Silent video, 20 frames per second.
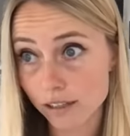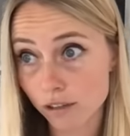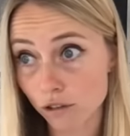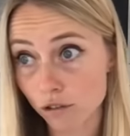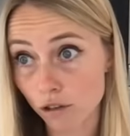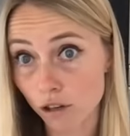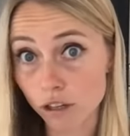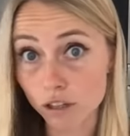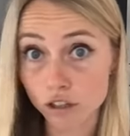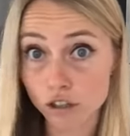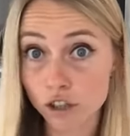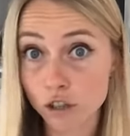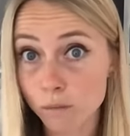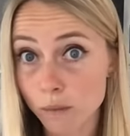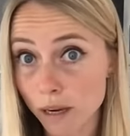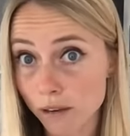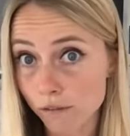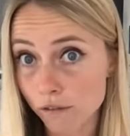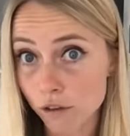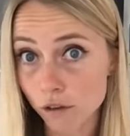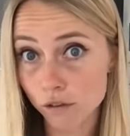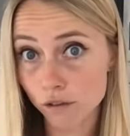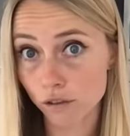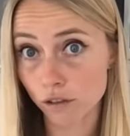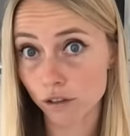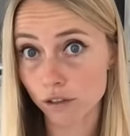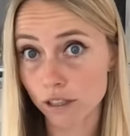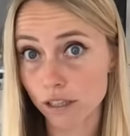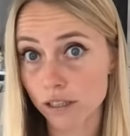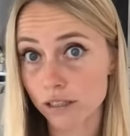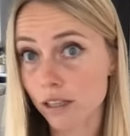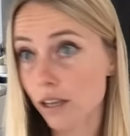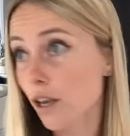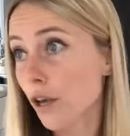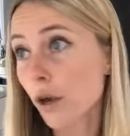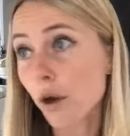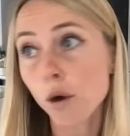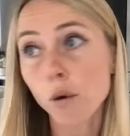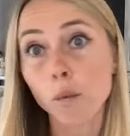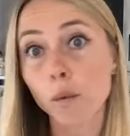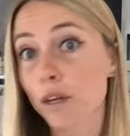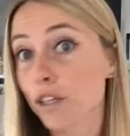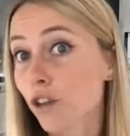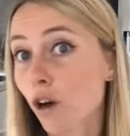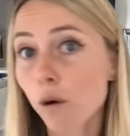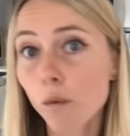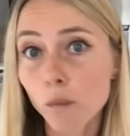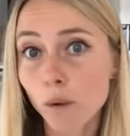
Those are its two main fuel sources we don't